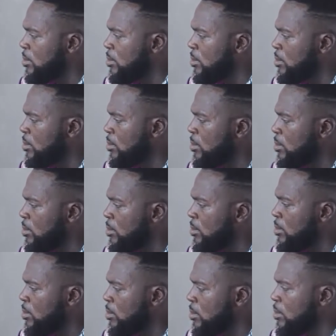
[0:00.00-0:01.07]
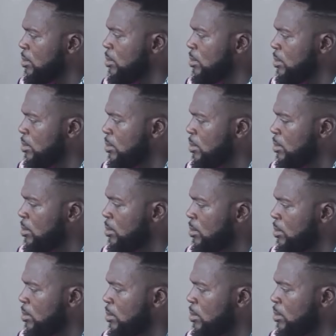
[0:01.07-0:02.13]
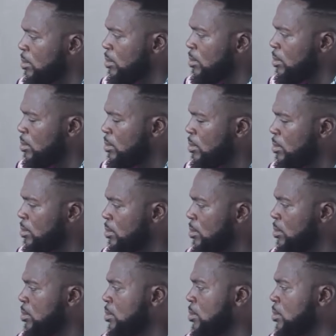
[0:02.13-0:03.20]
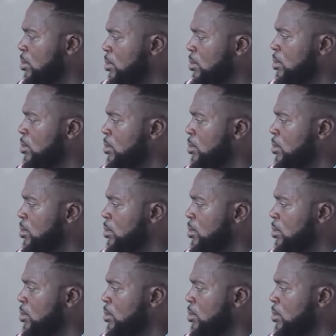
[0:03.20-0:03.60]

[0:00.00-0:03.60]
(not speaking)